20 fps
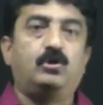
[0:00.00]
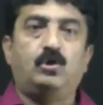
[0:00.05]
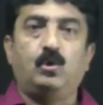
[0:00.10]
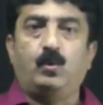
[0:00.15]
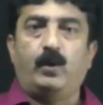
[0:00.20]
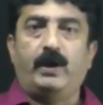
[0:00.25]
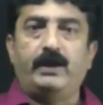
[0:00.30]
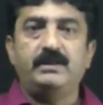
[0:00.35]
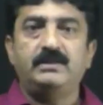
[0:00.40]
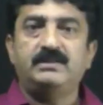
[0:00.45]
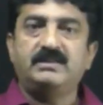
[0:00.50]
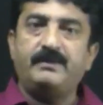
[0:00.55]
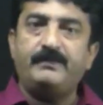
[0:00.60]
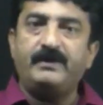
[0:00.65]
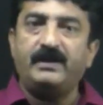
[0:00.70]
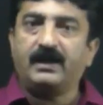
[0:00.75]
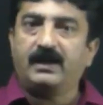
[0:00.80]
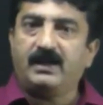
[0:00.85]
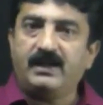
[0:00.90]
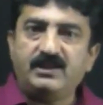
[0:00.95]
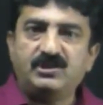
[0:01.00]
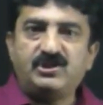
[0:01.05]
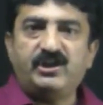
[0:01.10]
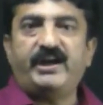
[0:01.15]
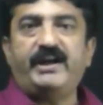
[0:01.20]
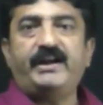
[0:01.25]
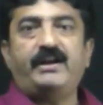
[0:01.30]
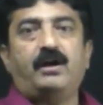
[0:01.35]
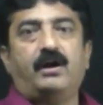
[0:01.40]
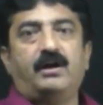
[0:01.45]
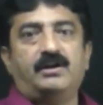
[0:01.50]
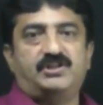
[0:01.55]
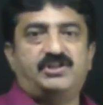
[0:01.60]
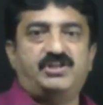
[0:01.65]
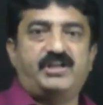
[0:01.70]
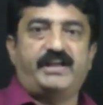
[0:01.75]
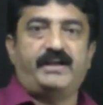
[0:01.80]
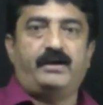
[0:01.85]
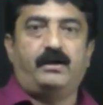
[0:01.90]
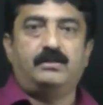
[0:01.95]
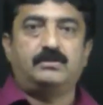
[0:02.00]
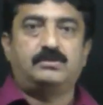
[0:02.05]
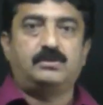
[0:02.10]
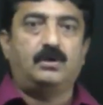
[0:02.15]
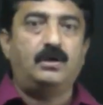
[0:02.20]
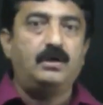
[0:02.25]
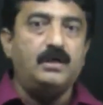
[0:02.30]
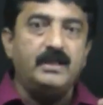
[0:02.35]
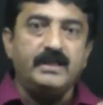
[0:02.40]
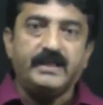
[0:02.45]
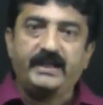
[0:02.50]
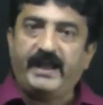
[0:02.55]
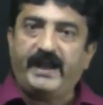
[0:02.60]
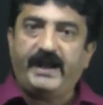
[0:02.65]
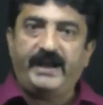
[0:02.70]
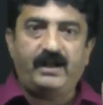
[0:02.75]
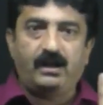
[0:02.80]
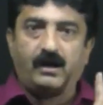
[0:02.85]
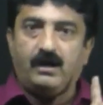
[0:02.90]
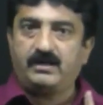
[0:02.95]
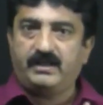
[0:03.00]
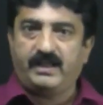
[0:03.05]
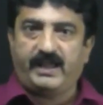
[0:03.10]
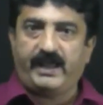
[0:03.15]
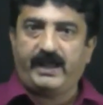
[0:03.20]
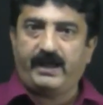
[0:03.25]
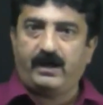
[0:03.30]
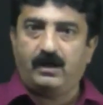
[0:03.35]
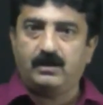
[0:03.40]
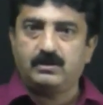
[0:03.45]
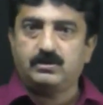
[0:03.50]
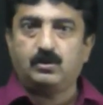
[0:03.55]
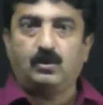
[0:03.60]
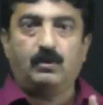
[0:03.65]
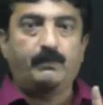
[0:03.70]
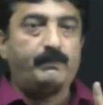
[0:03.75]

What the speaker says: to 1. Similarly, J dot J also, K dot K also,